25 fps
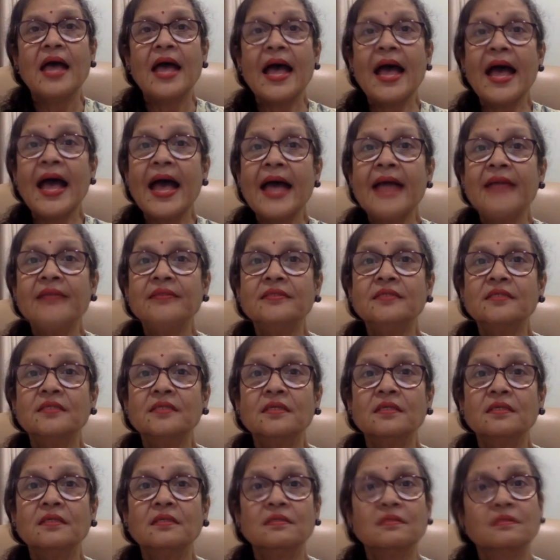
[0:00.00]
and
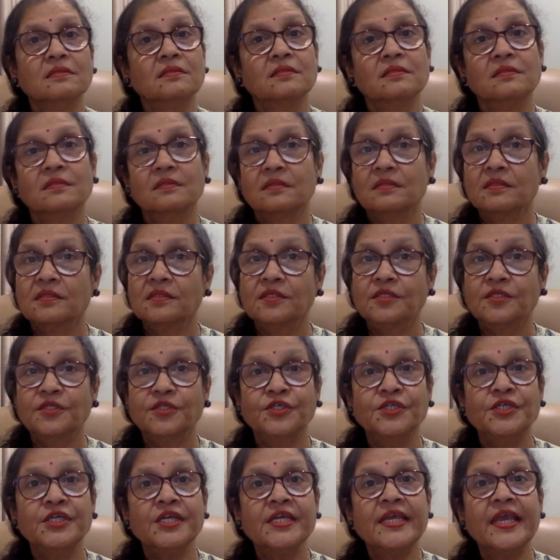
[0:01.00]

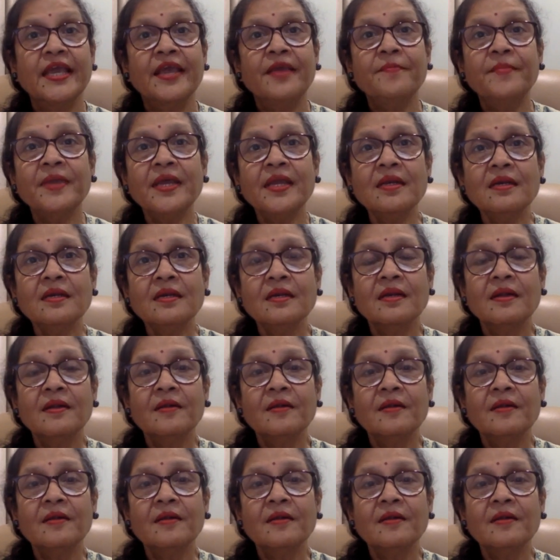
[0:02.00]
she came in